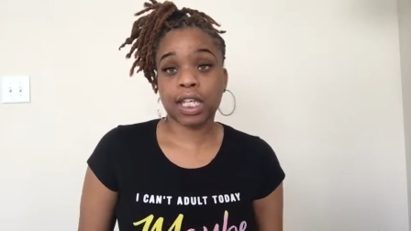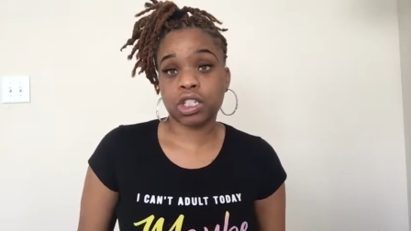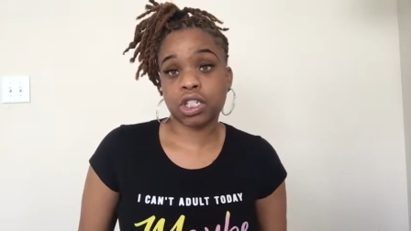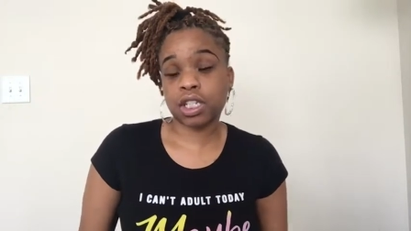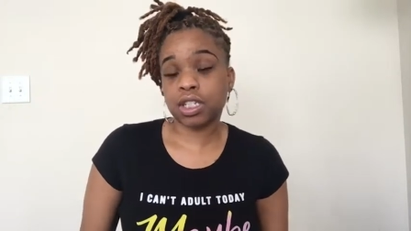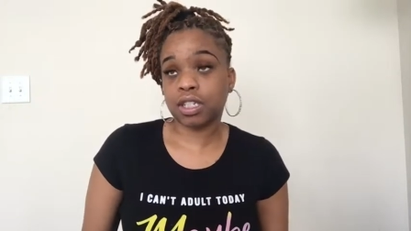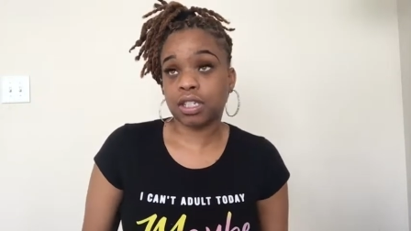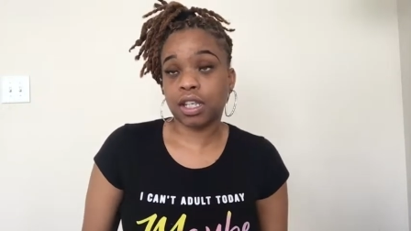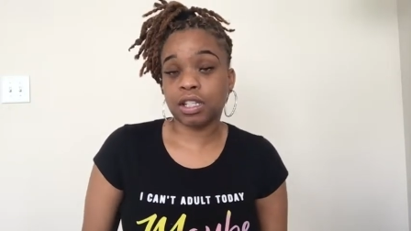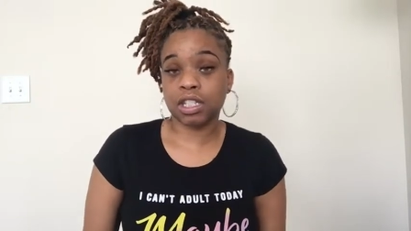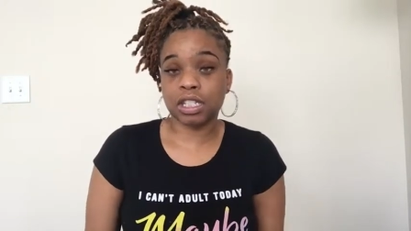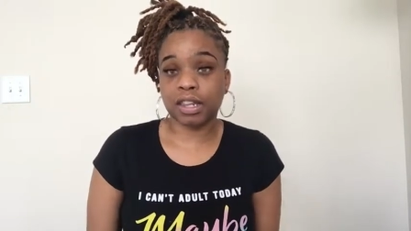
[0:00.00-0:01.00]
It's just
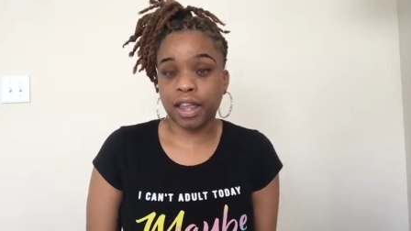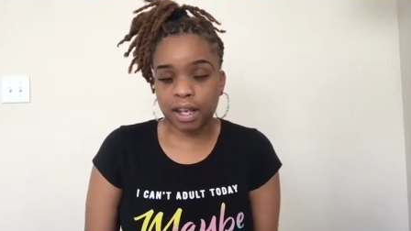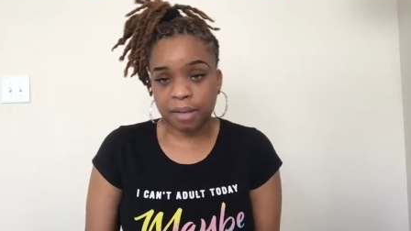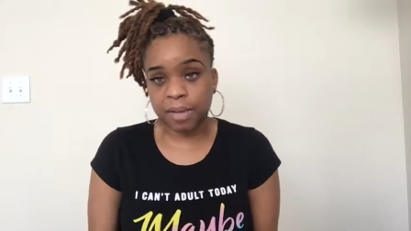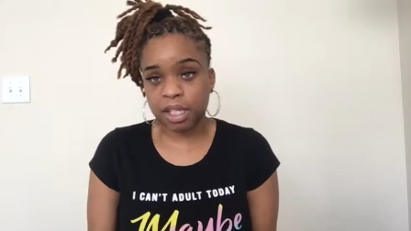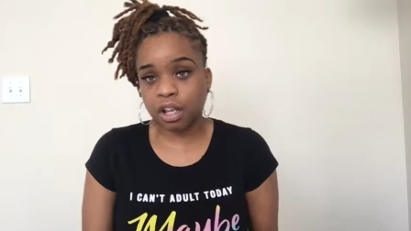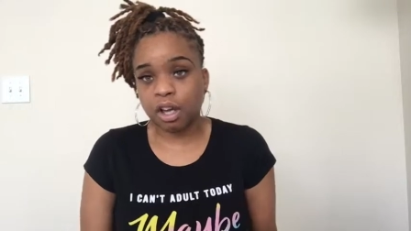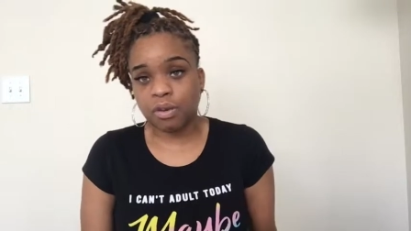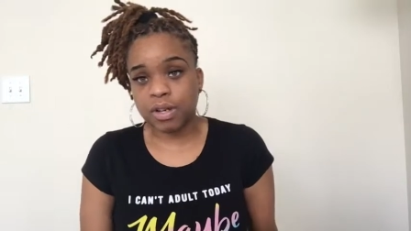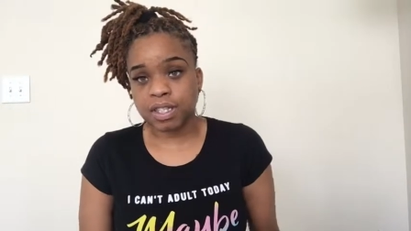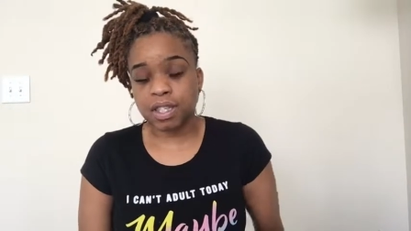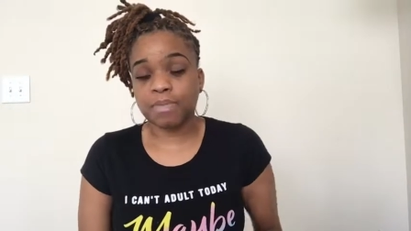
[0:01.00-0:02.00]
it's just letting me
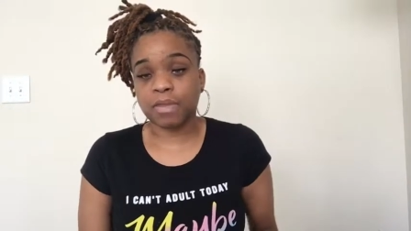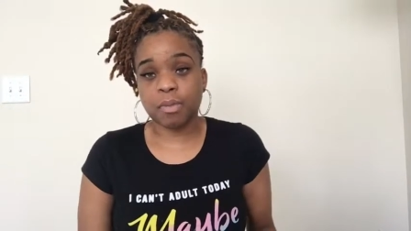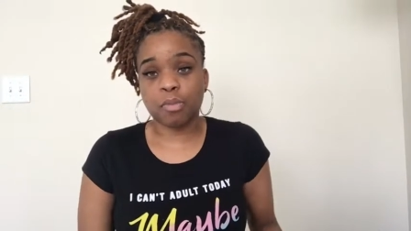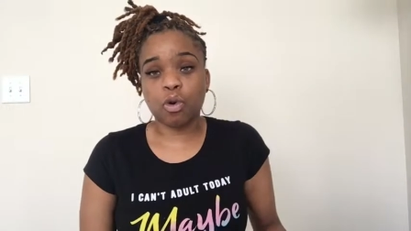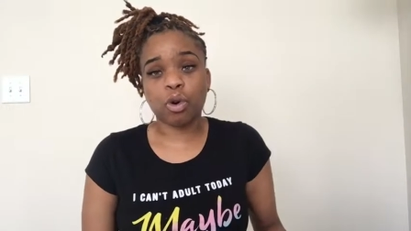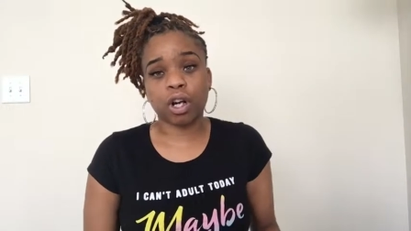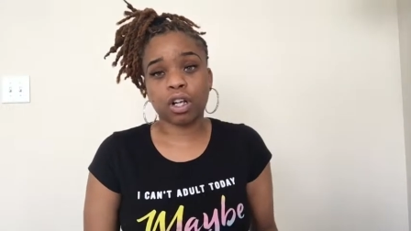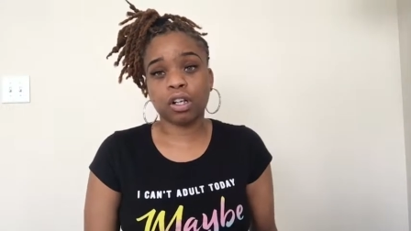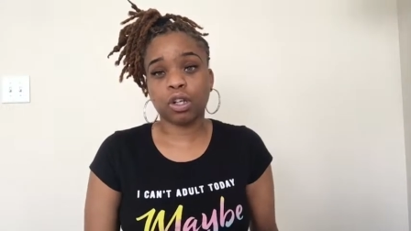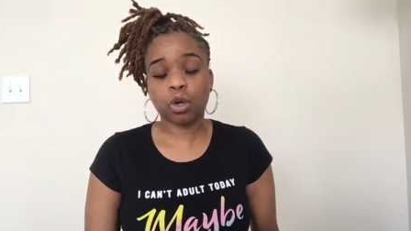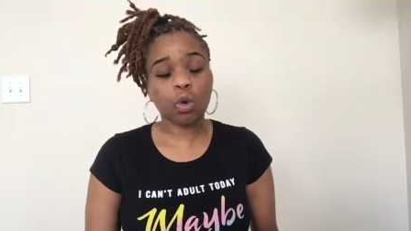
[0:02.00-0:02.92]
know it's something more